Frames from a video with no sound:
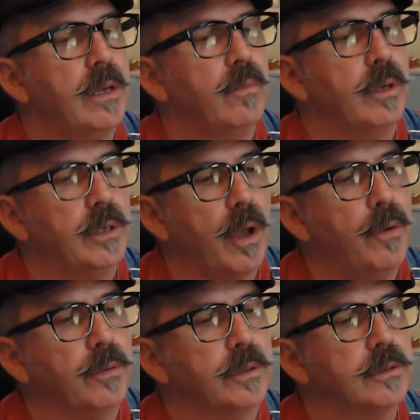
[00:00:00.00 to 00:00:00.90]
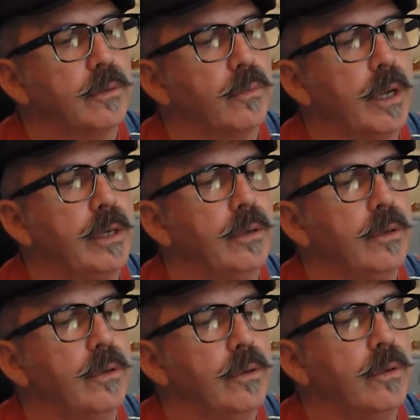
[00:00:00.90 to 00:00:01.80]
We notice when
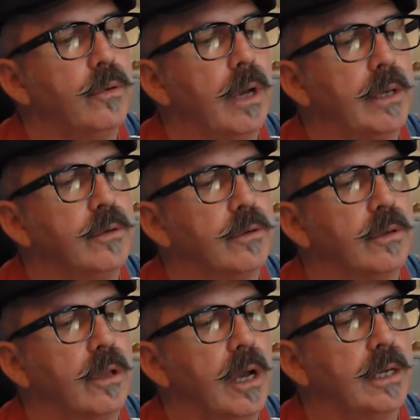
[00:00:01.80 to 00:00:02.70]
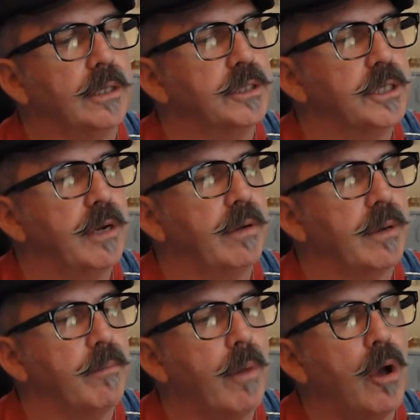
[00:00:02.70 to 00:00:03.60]
you and your client are sharing
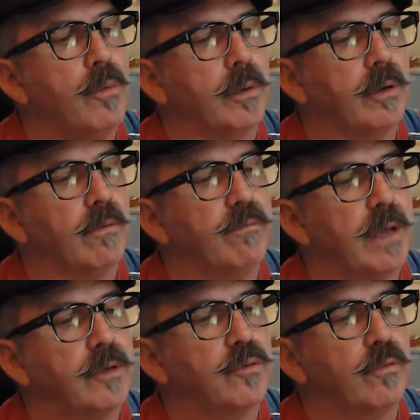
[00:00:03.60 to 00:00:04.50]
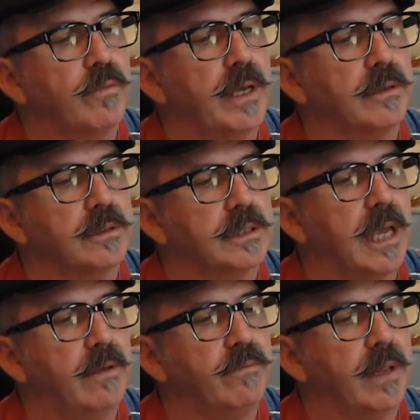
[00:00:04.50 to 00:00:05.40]
a moment of ventral vagal
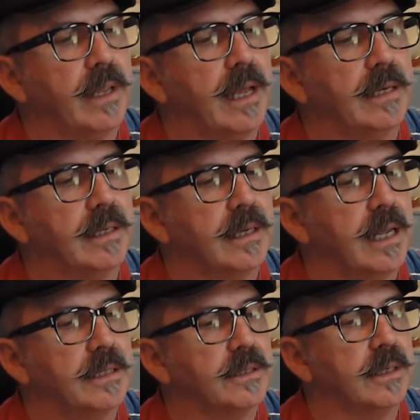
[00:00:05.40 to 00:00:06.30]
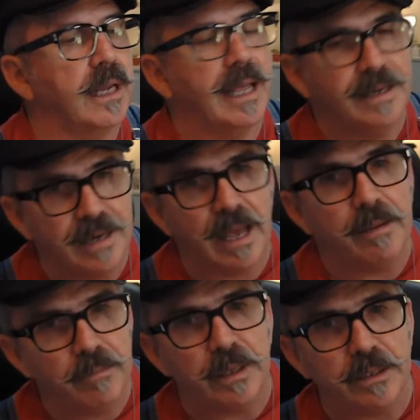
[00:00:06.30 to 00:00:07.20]
safety and connection and
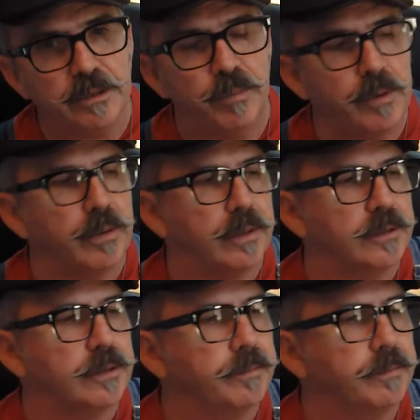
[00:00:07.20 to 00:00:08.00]
name the experience.